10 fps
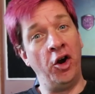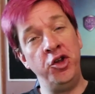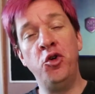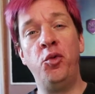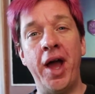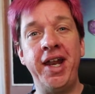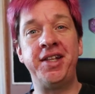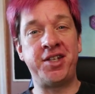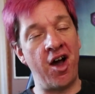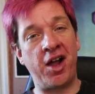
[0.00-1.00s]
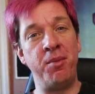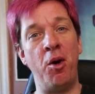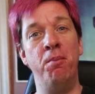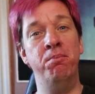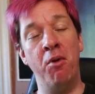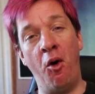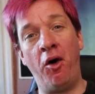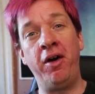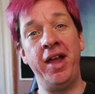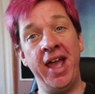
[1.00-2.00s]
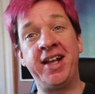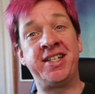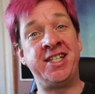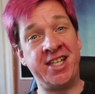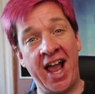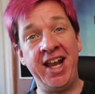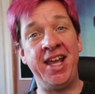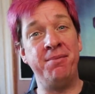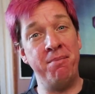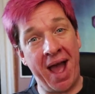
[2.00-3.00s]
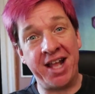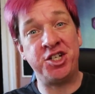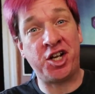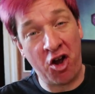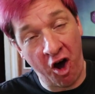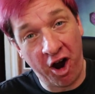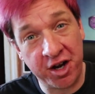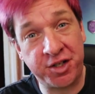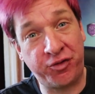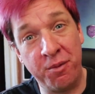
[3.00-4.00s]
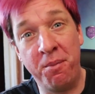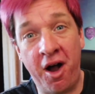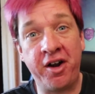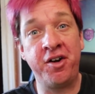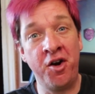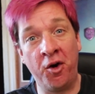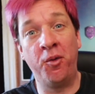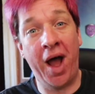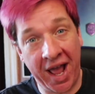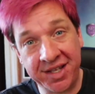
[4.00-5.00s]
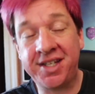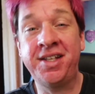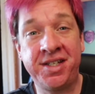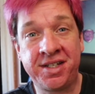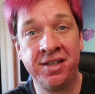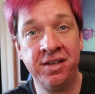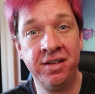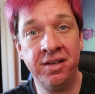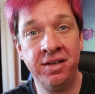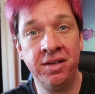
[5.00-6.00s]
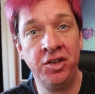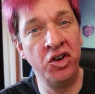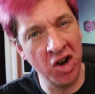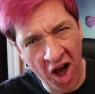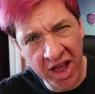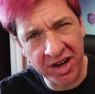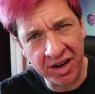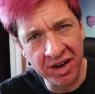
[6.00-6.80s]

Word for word: Are you ready to talk about more exciting magic cards from Modern Horizons? You're not?